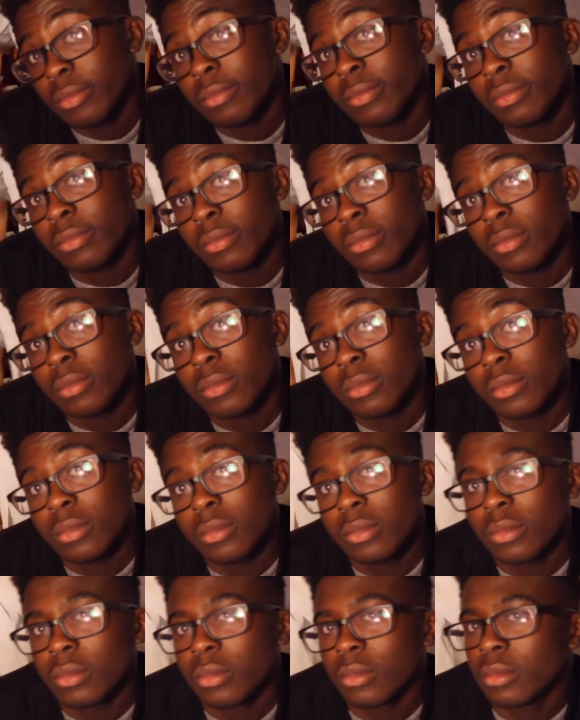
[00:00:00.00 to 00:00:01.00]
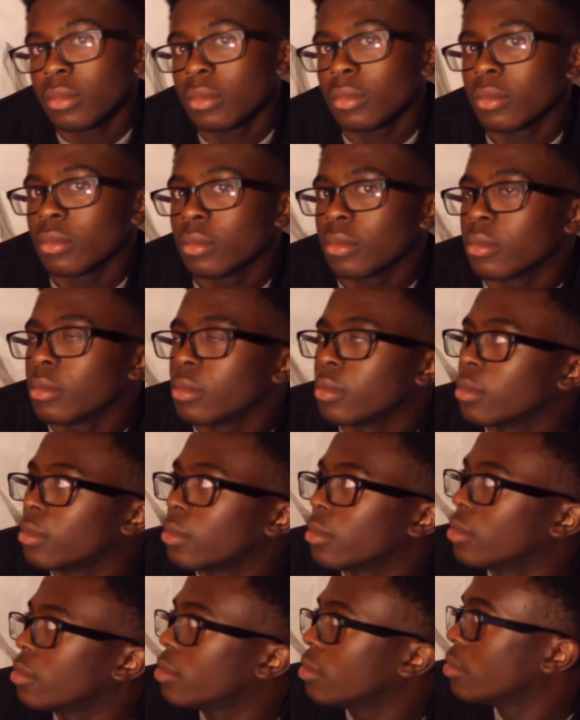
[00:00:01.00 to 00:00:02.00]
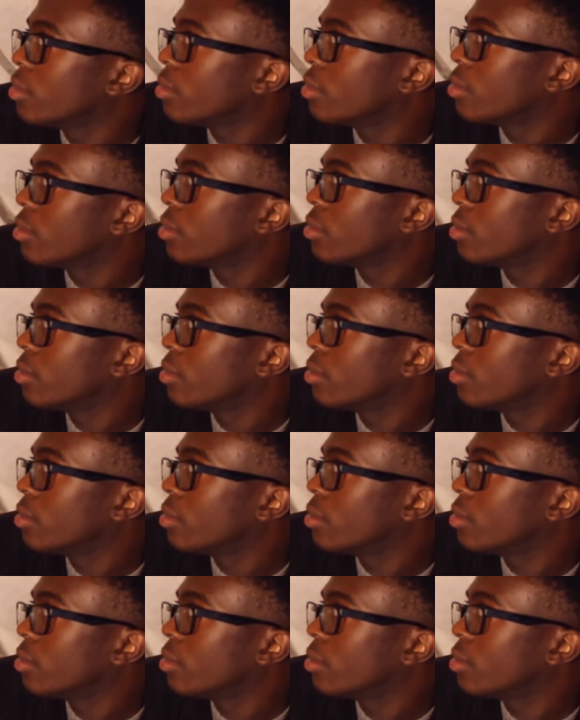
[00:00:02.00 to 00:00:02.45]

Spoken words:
(not speaking)